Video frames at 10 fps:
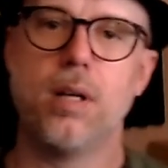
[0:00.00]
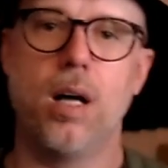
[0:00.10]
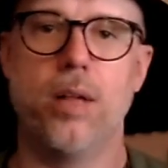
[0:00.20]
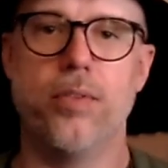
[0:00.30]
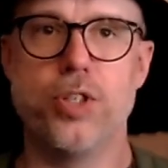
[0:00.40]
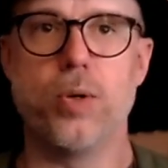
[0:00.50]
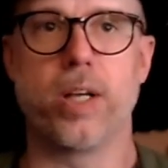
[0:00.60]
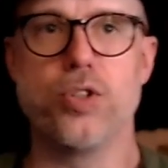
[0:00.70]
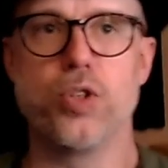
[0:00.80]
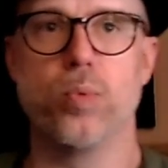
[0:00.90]
the
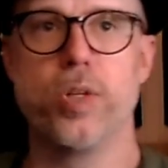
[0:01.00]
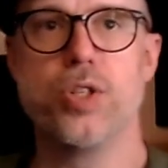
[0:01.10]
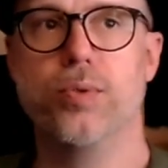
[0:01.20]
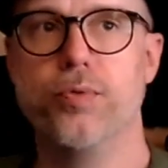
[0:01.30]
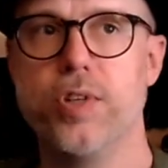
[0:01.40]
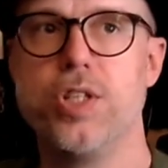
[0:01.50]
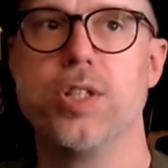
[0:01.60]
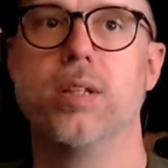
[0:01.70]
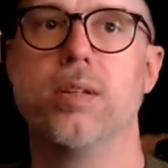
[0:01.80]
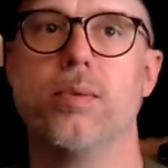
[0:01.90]
director's original
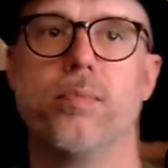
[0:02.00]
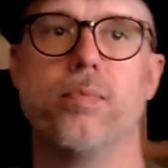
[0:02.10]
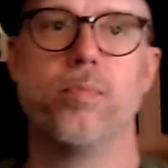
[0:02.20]
vision.